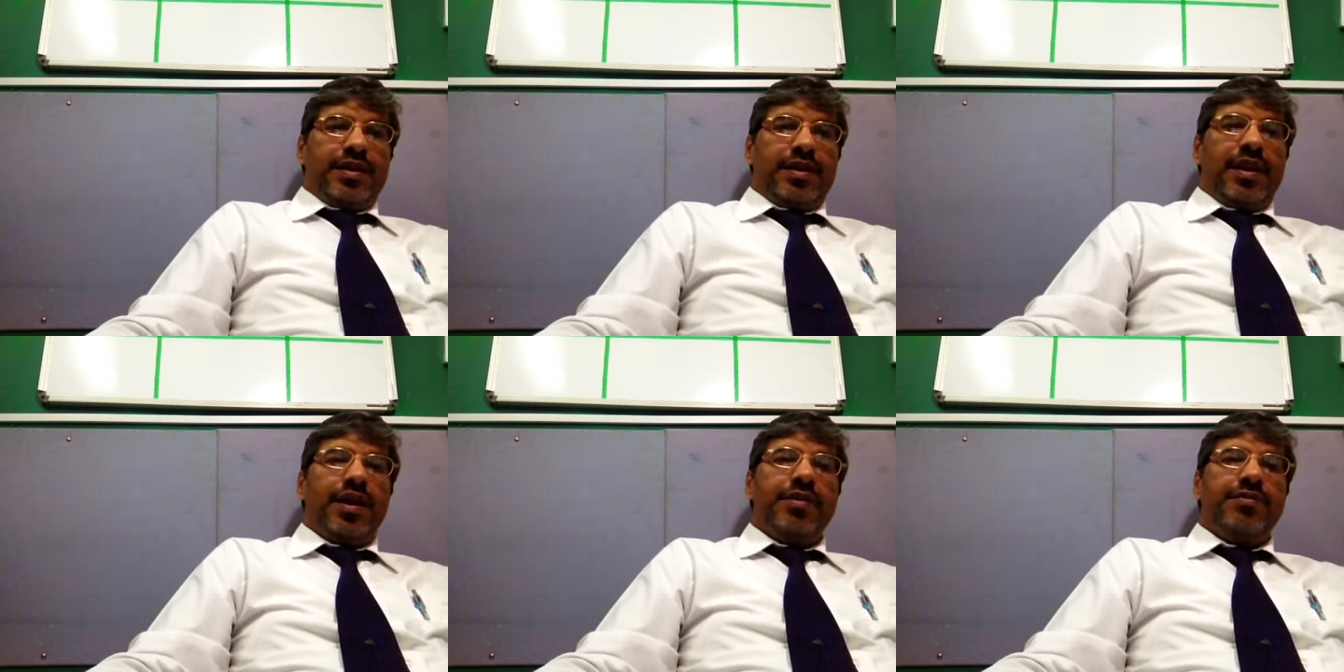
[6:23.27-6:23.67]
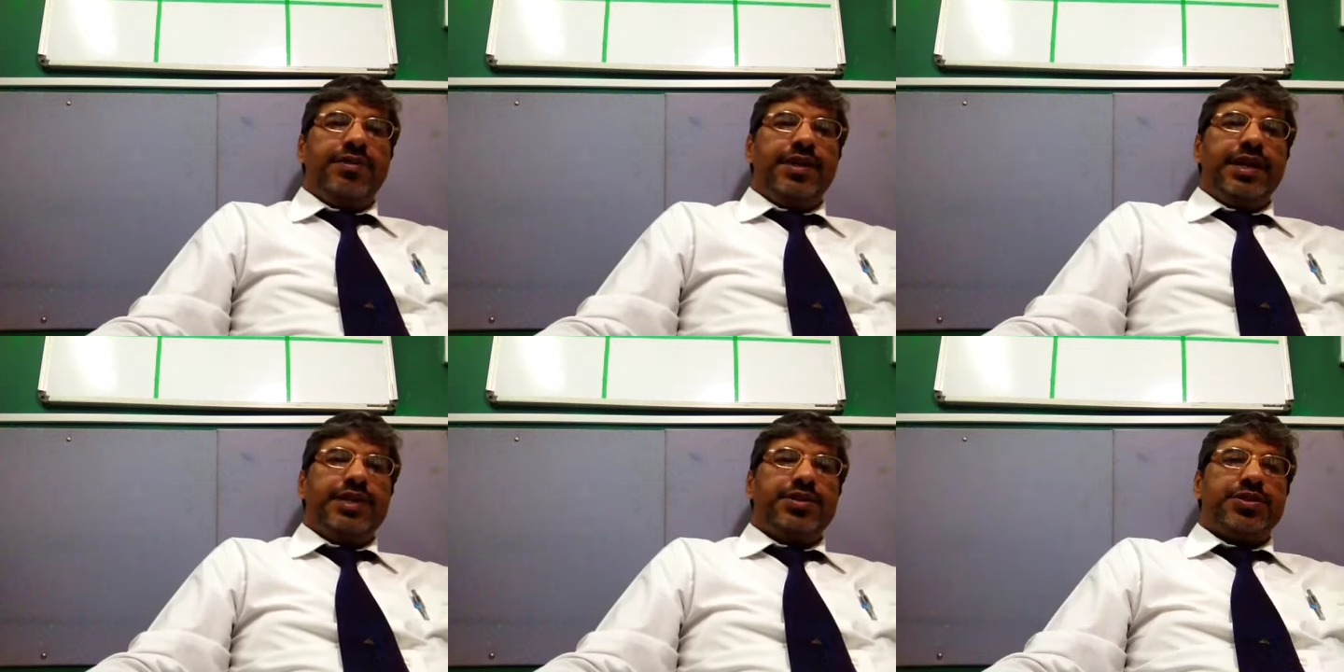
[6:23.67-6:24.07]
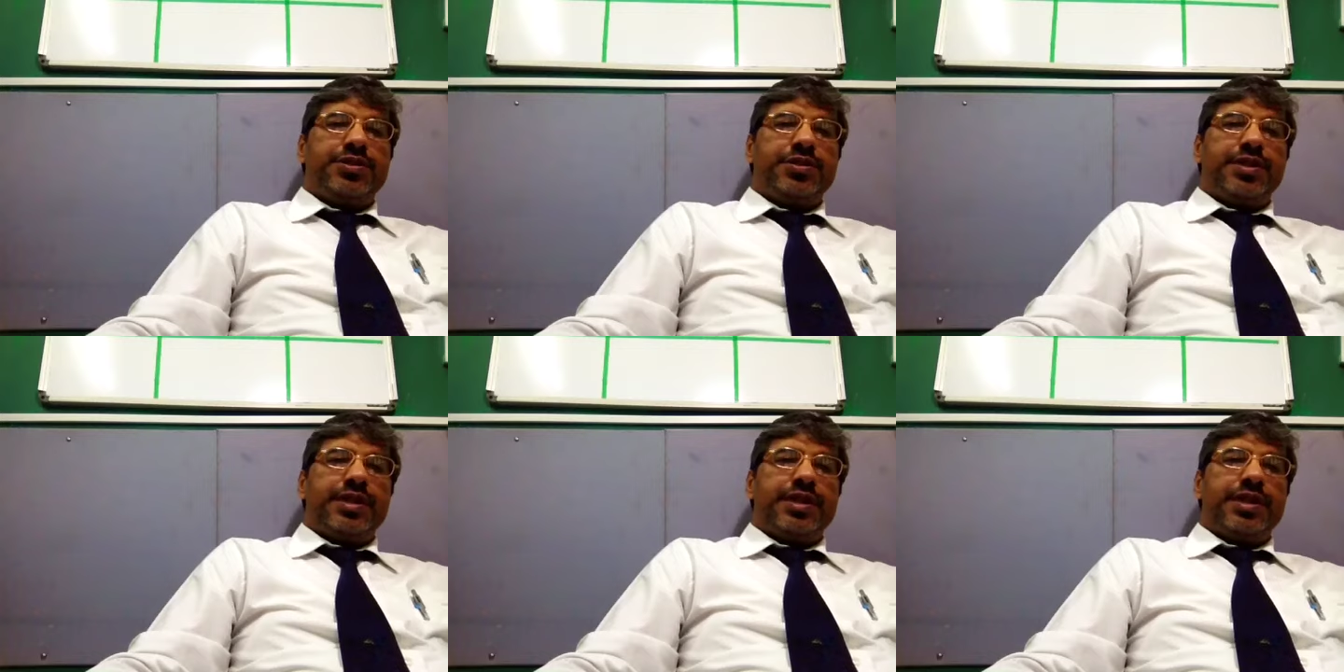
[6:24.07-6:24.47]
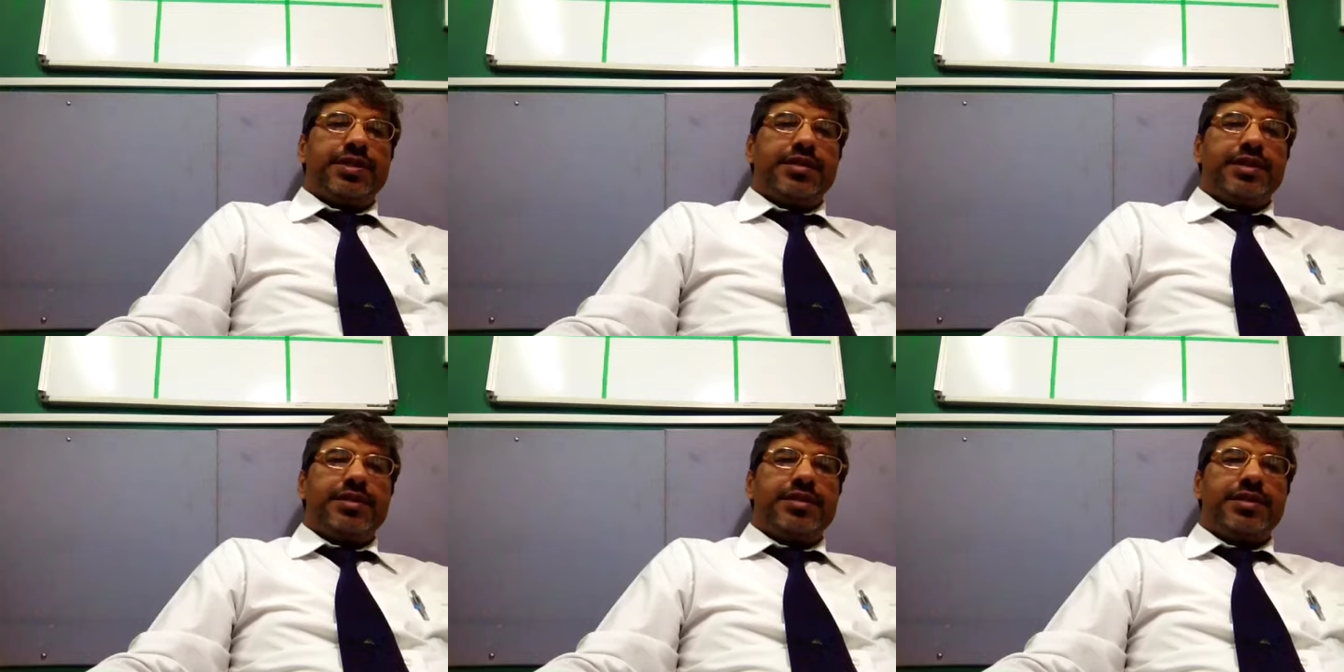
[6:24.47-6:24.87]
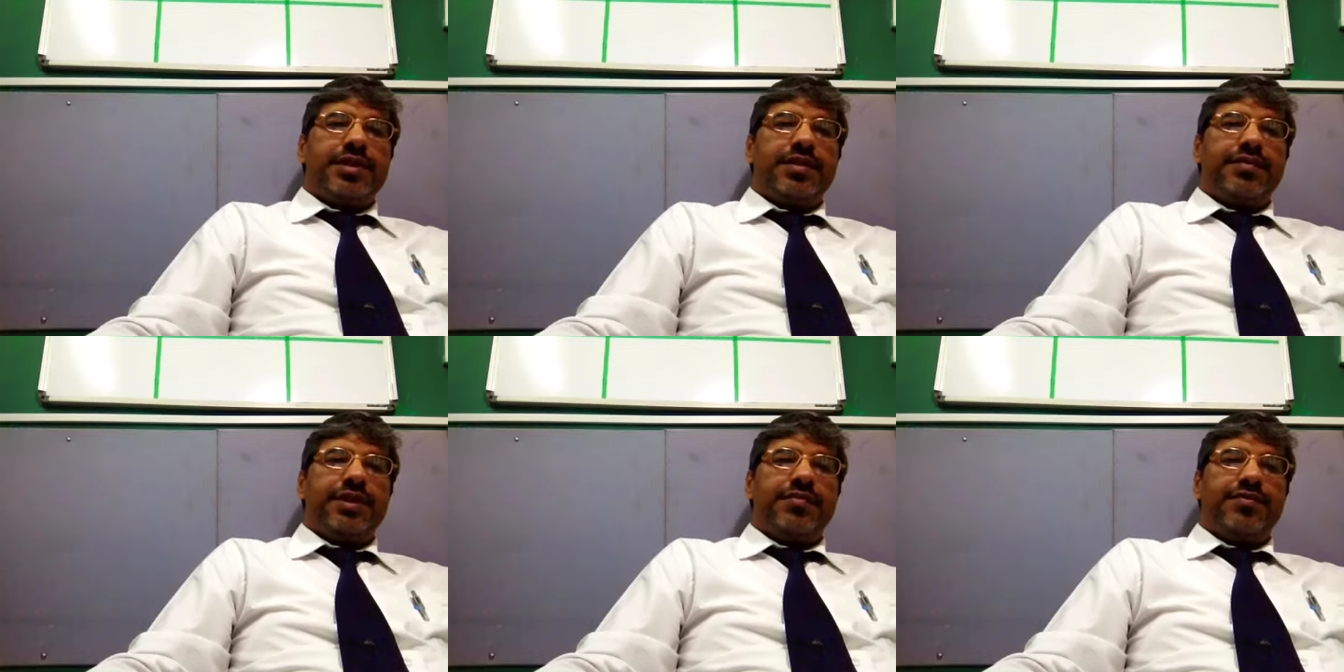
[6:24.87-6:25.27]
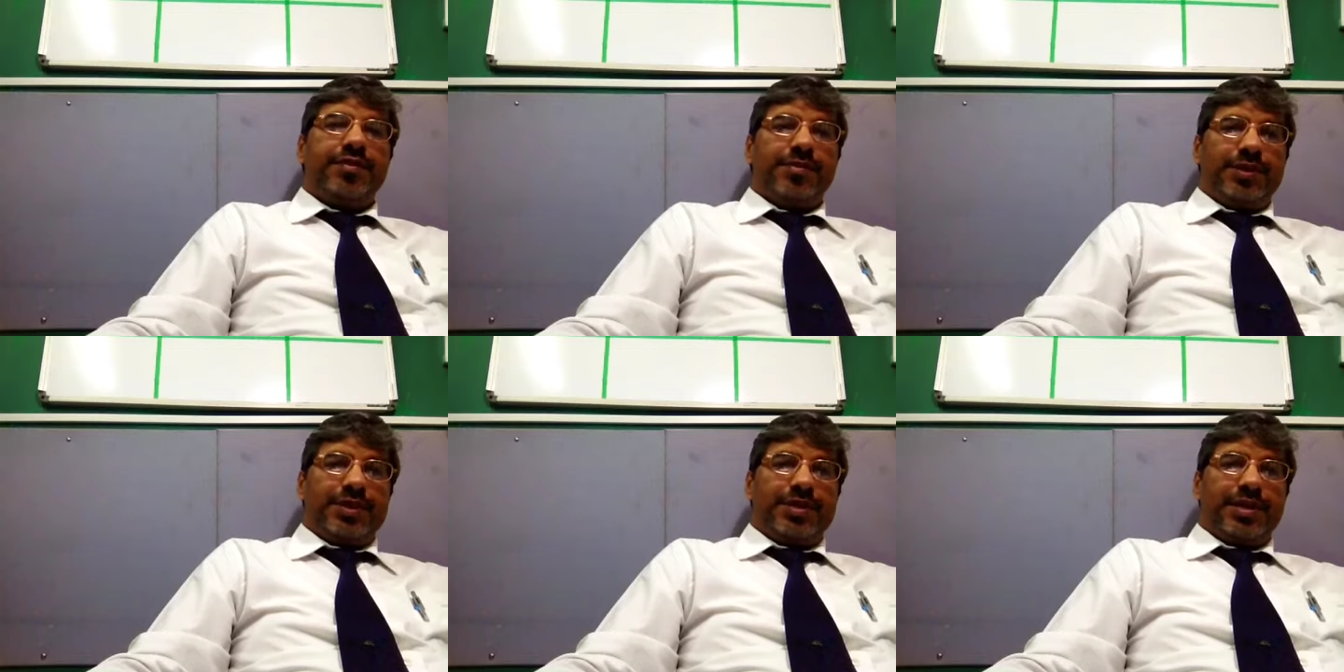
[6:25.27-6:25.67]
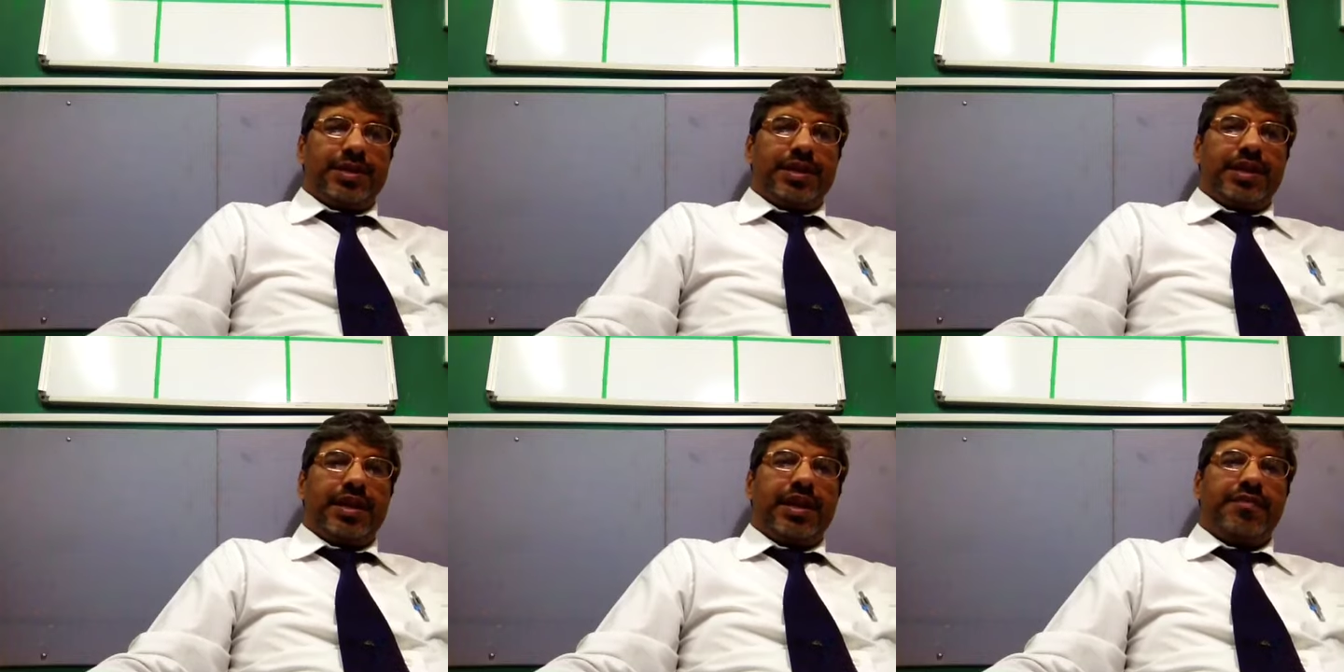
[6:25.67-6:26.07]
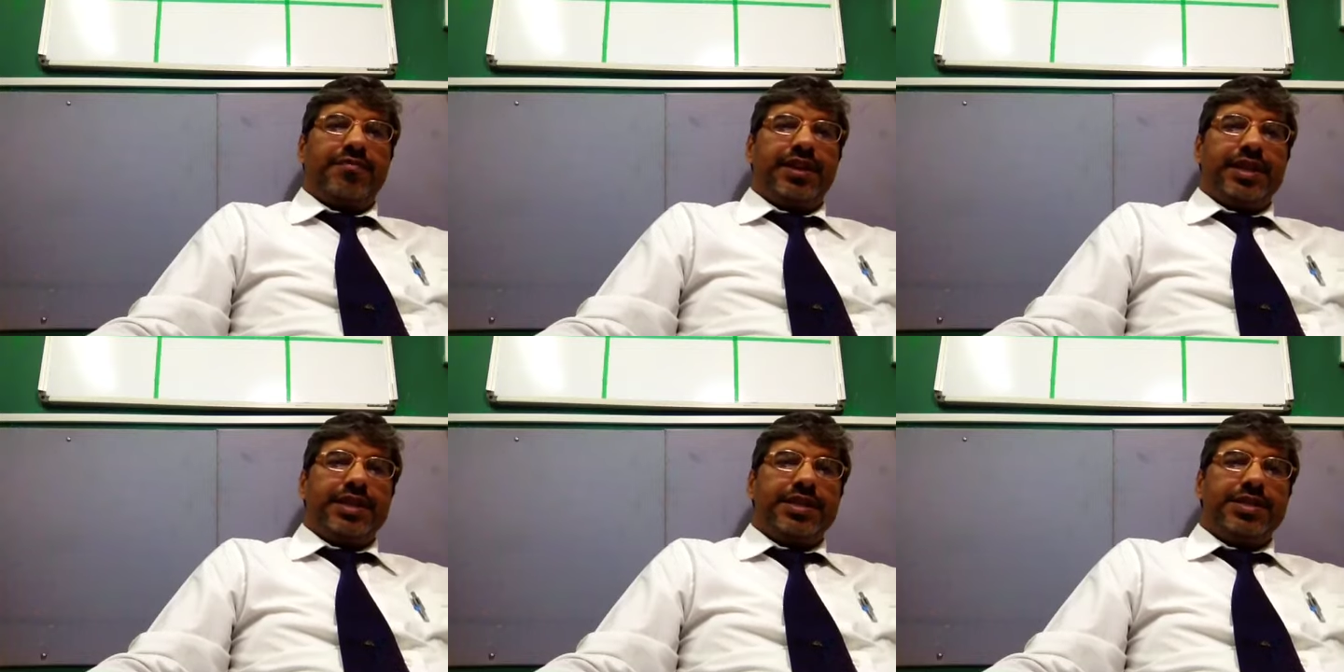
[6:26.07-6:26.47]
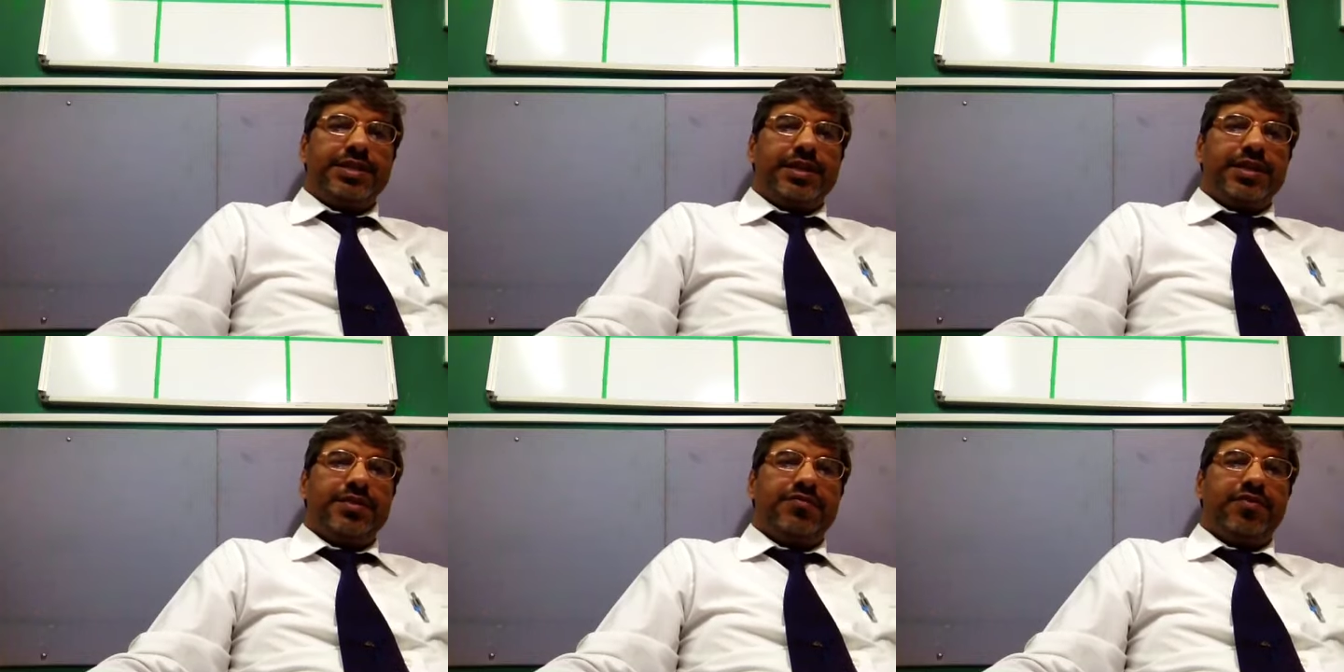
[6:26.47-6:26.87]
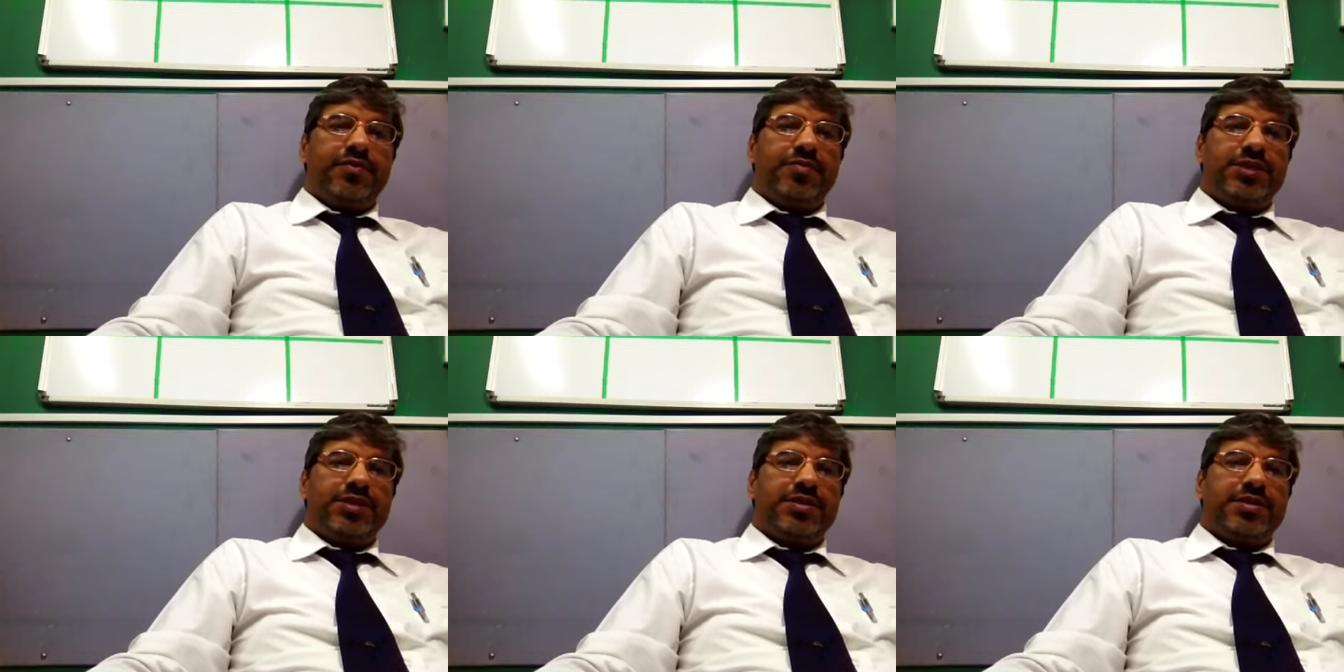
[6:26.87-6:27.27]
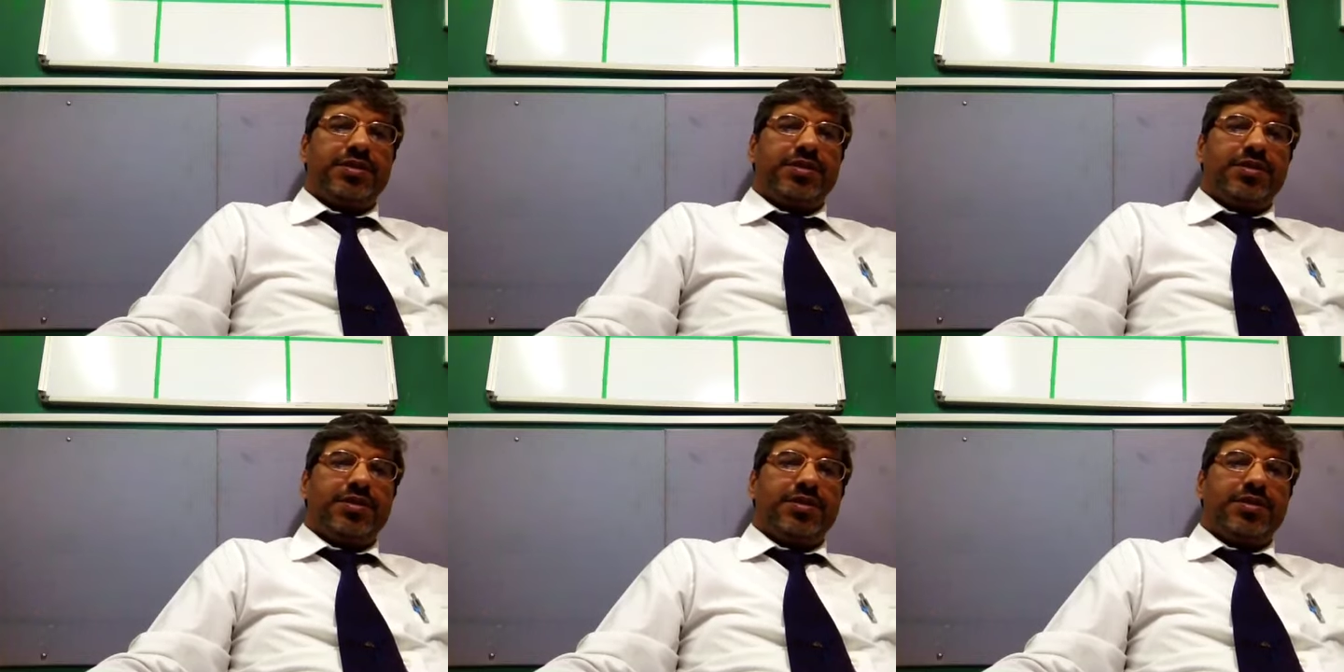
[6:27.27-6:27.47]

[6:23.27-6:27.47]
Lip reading: How we ensure that the sensitive information like financial information,